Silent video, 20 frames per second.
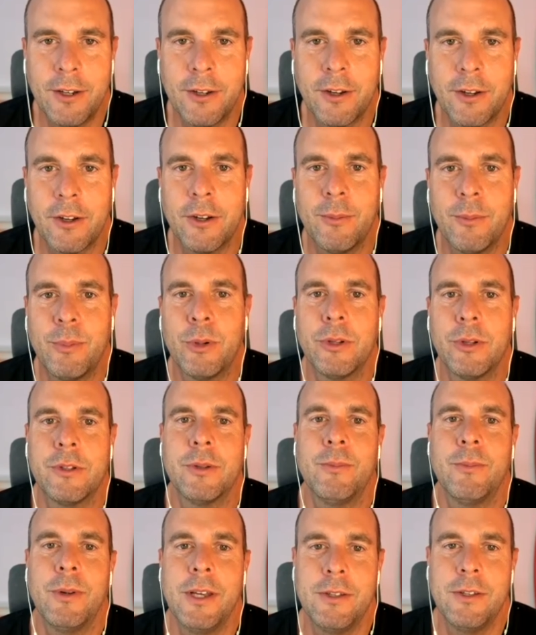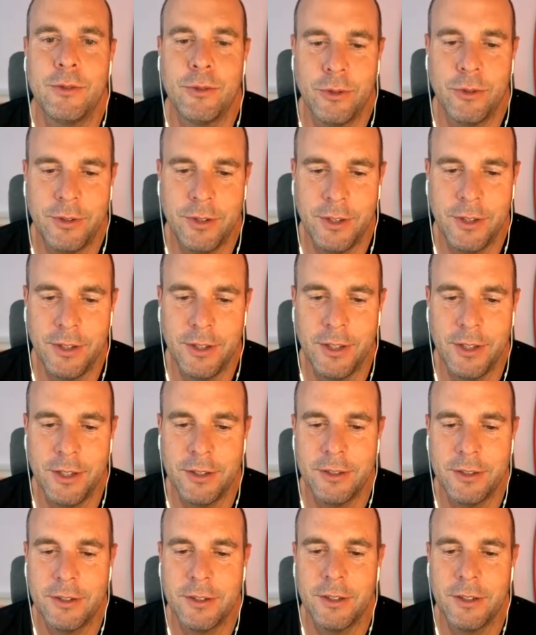I've got to put some resource into
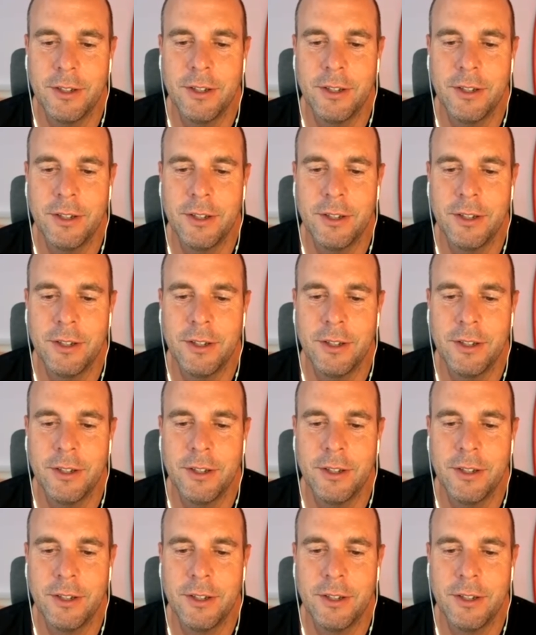this?